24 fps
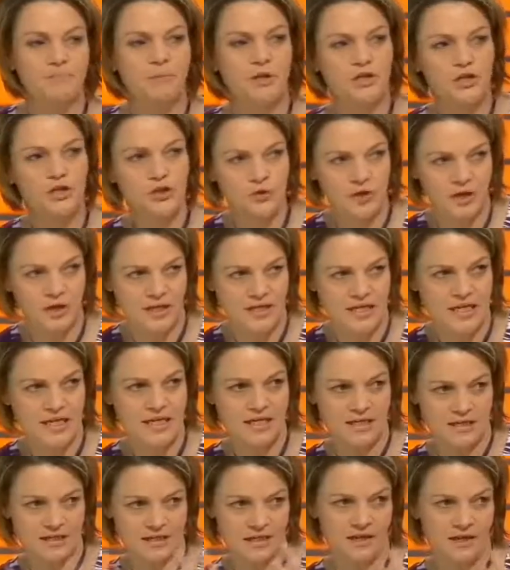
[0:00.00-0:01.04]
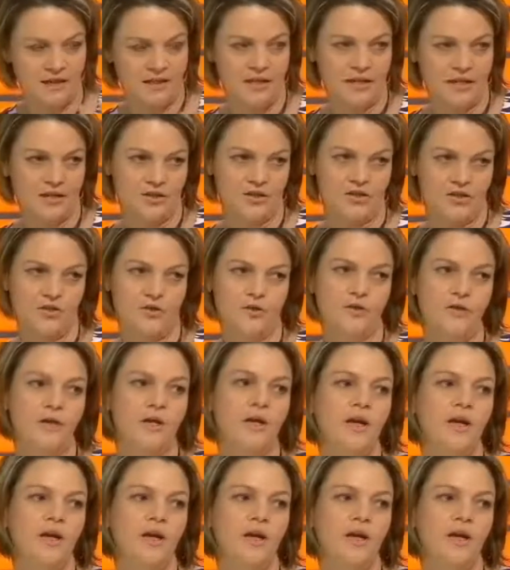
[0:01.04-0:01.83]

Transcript: but new ideas and things too.